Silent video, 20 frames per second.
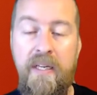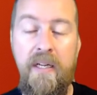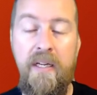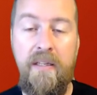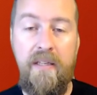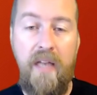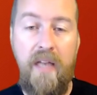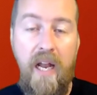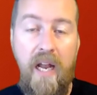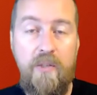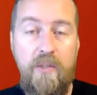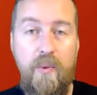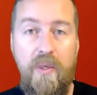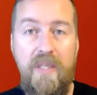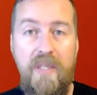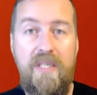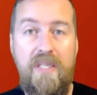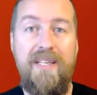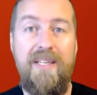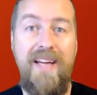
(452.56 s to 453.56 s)
The last
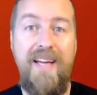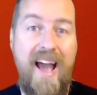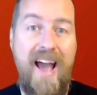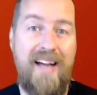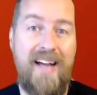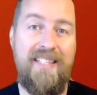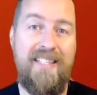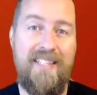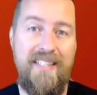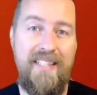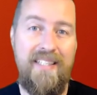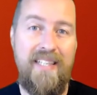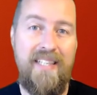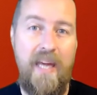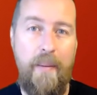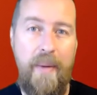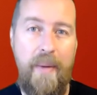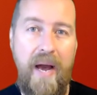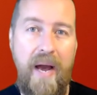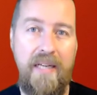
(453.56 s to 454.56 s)
one is the excess
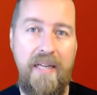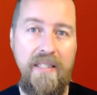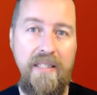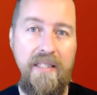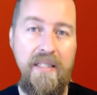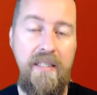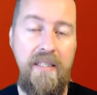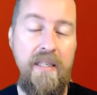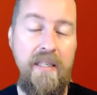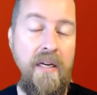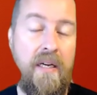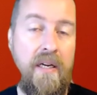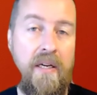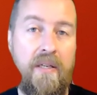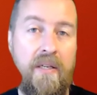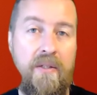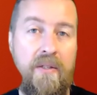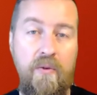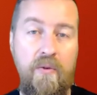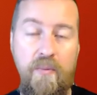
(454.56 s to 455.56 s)
capacity.
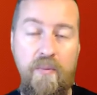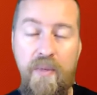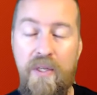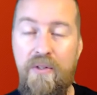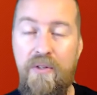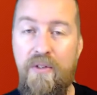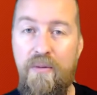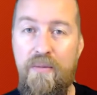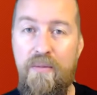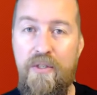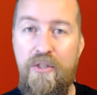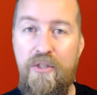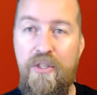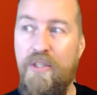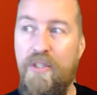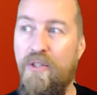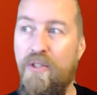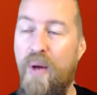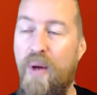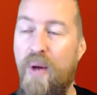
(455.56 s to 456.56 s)
You built the
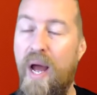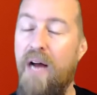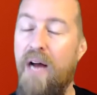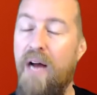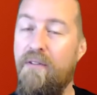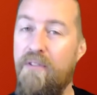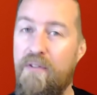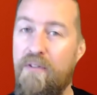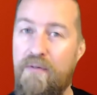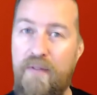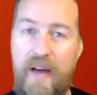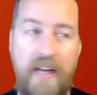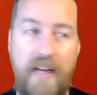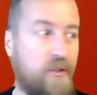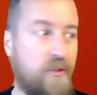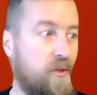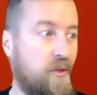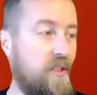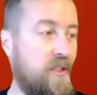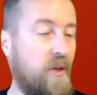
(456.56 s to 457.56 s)
machine, you have the
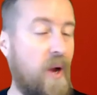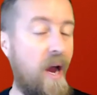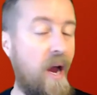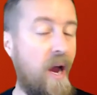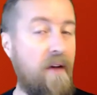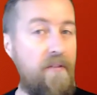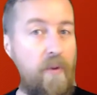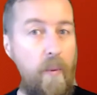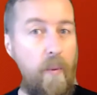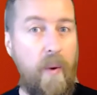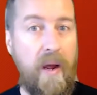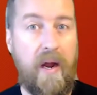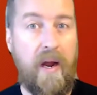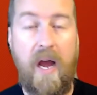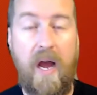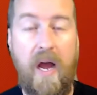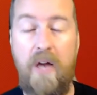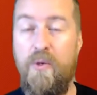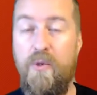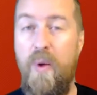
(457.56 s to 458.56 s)
factory, you have the
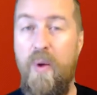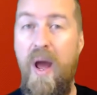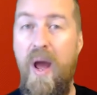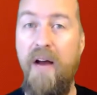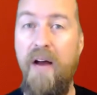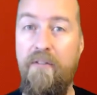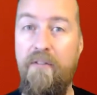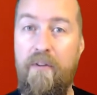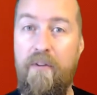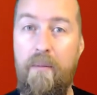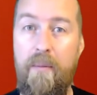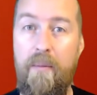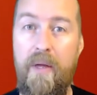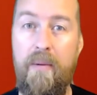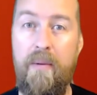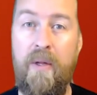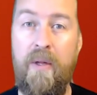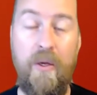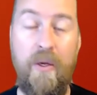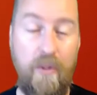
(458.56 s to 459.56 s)
warehouse, you have the
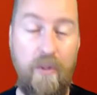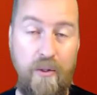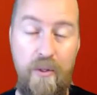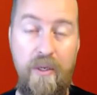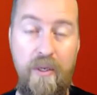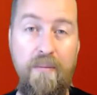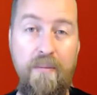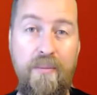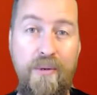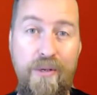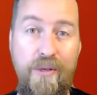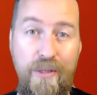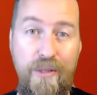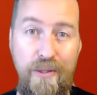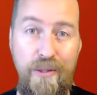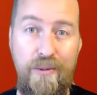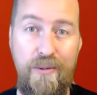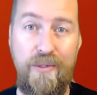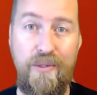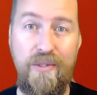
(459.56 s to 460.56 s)
people, you can
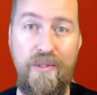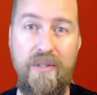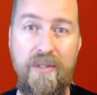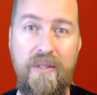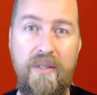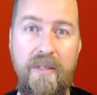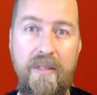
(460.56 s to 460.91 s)
produce.